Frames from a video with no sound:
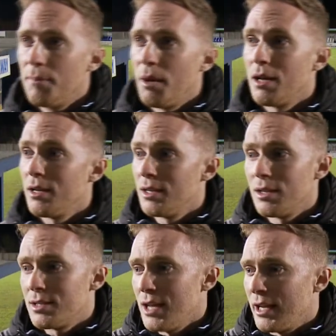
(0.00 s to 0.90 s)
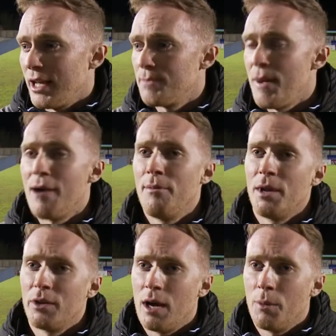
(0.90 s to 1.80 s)
But Saturday is
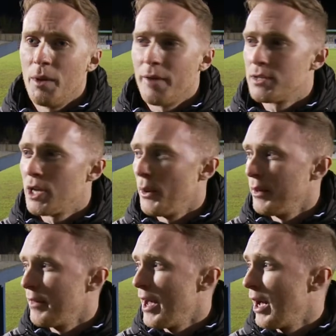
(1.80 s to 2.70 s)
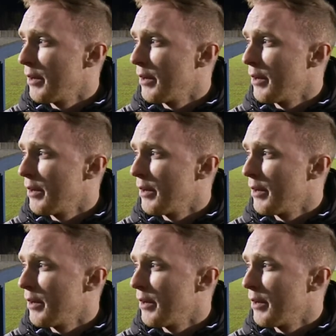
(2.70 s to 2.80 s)
paramount now, and we have to go in with that.